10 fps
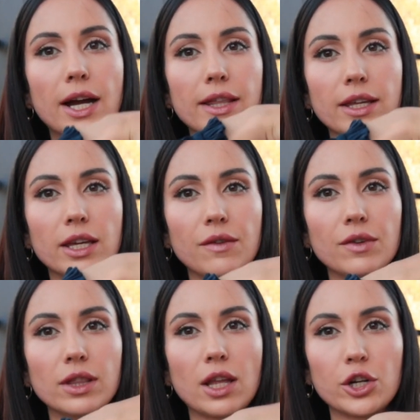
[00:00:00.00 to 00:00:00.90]
I think
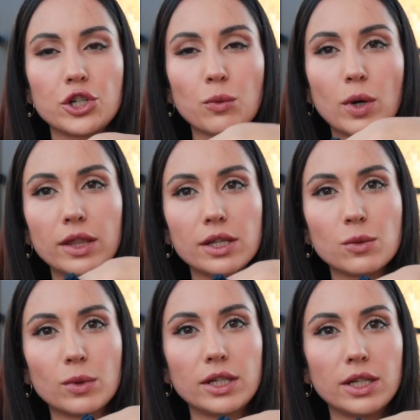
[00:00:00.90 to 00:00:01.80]
even larger one.
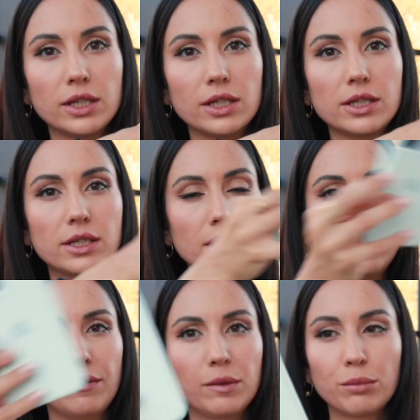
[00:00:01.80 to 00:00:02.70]
This one is
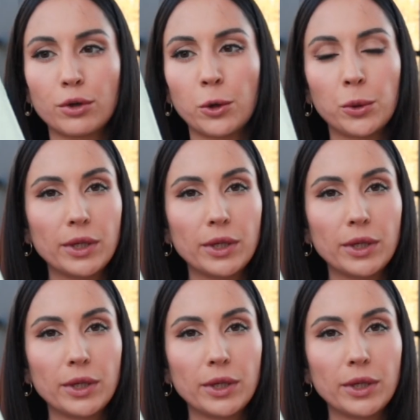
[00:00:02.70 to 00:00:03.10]
11 Pro.